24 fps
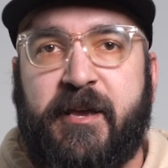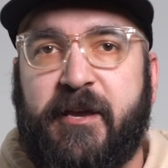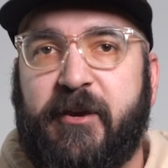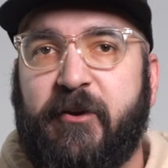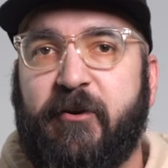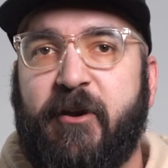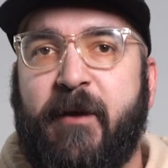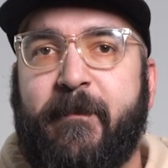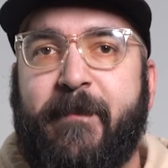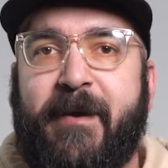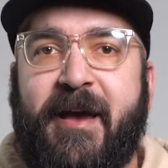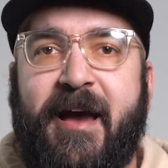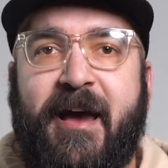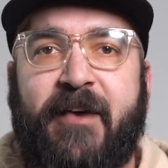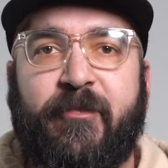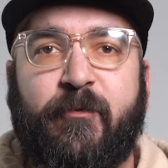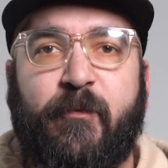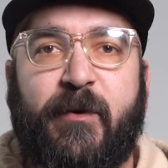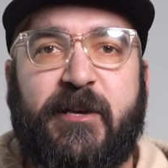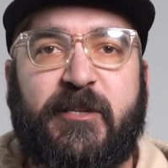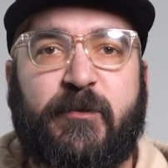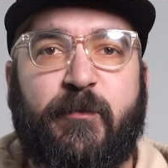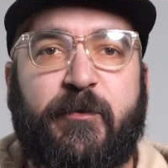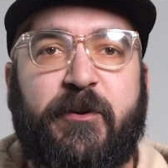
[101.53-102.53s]
Here at
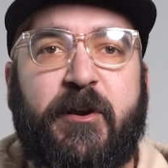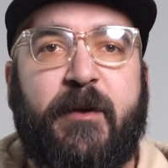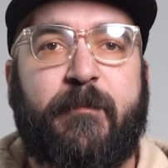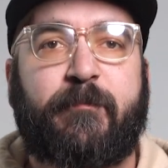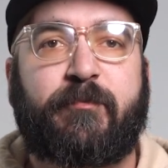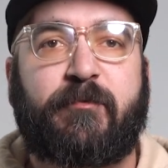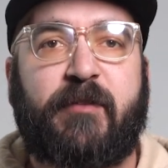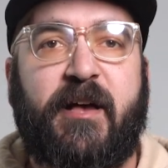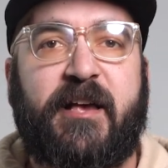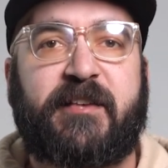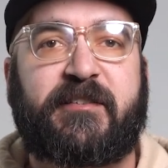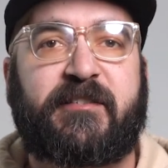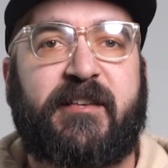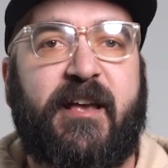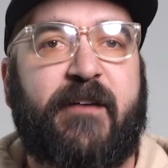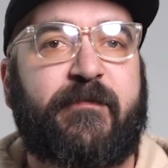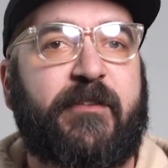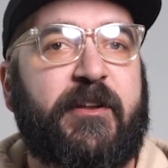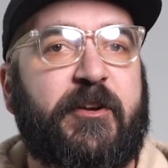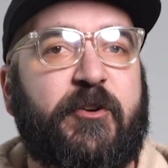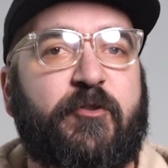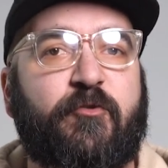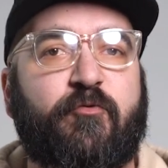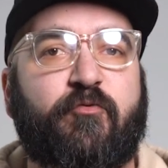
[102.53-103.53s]
Pathways, we are blessed to
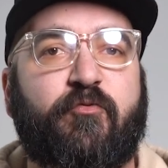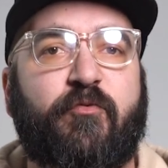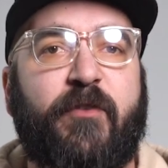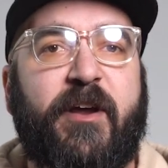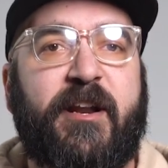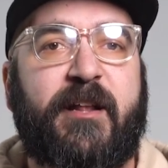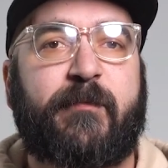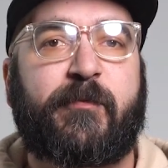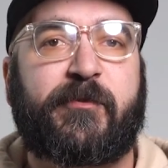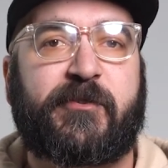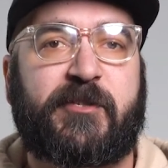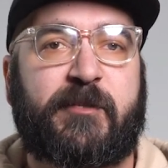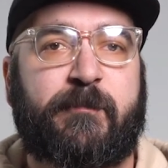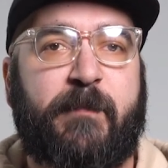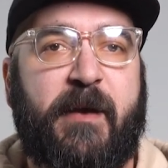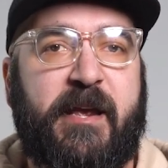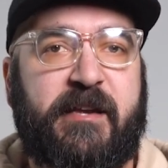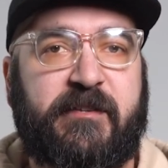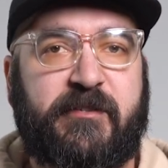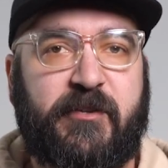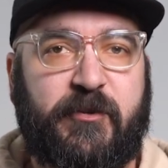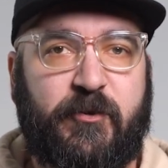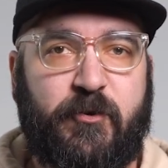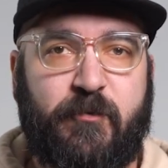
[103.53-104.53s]
have an incredible
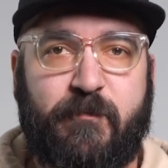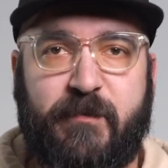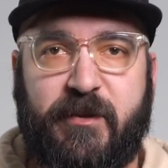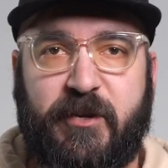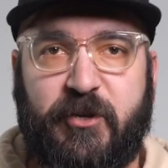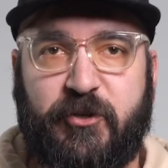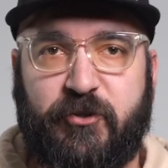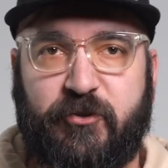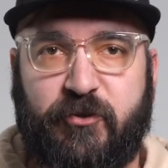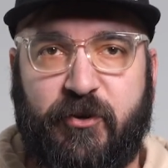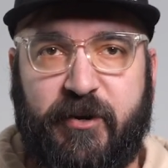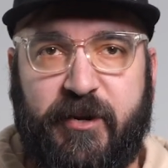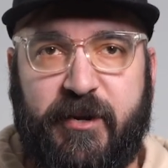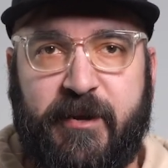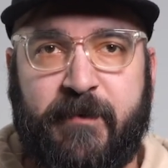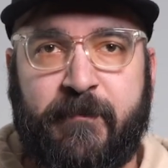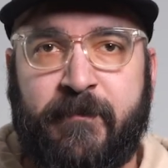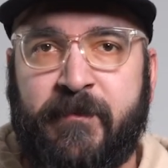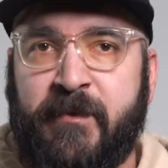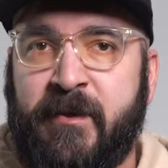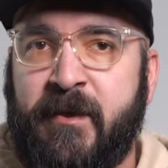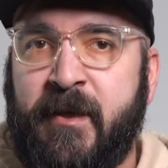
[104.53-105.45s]
space to do ministry.